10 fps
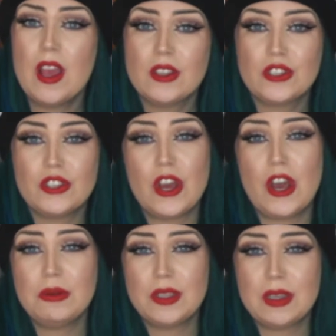So the
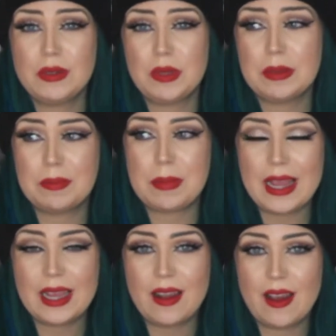whole time she was
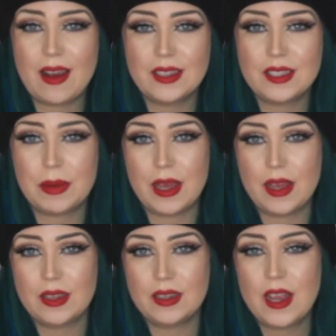banging her
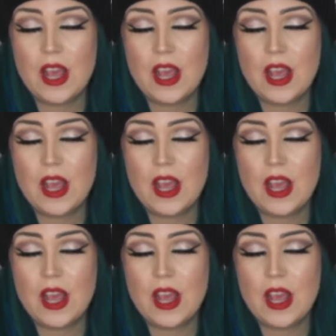husband,